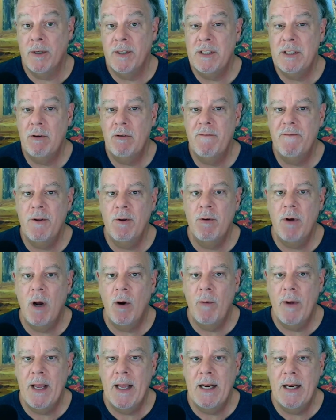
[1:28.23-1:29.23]
So if you
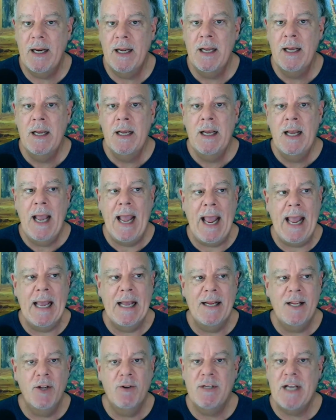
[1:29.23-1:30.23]
go in
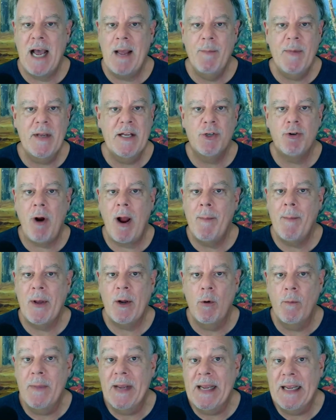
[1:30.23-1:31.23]
and you type in
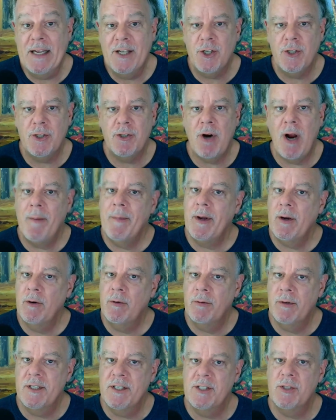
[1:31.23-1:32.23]
tropical beach or
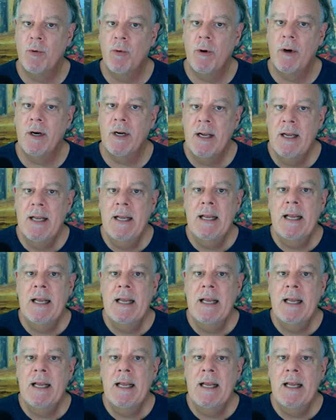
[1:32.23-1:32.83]
tropical resort,